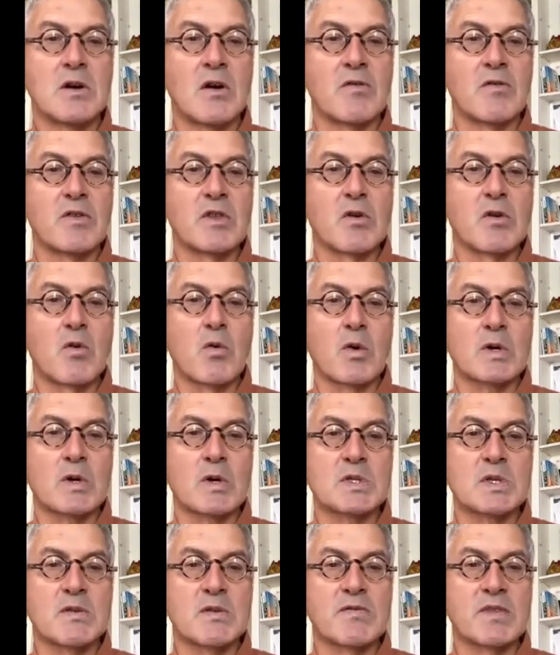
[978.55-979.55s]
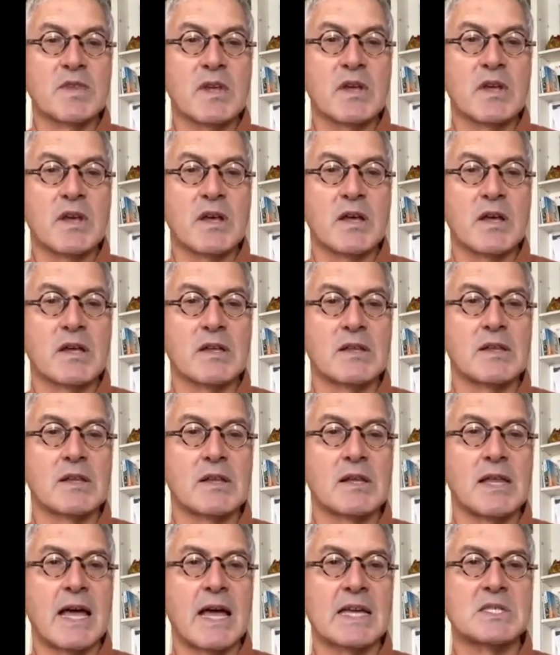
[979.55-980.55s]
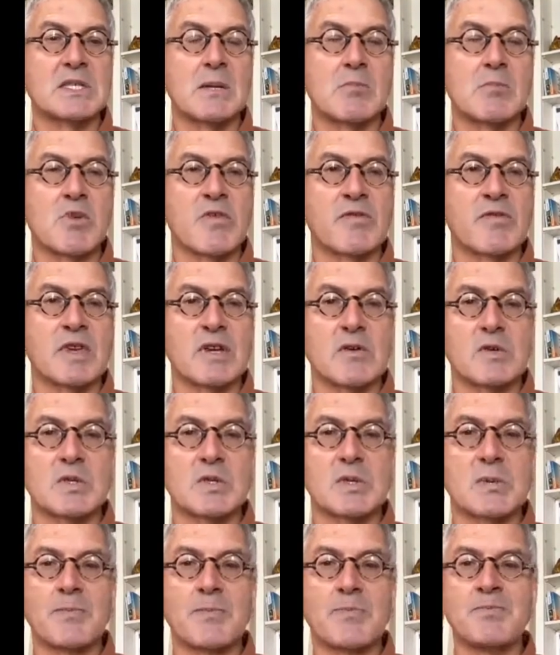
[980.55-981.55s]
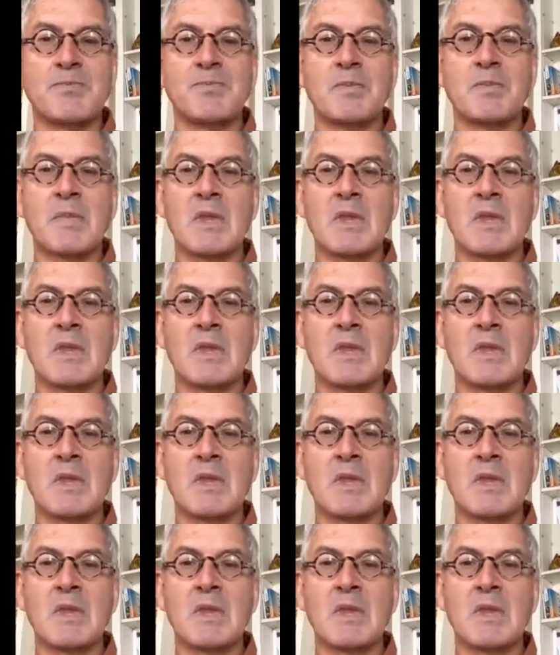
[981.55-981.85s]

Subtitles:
over the course of the last number of years.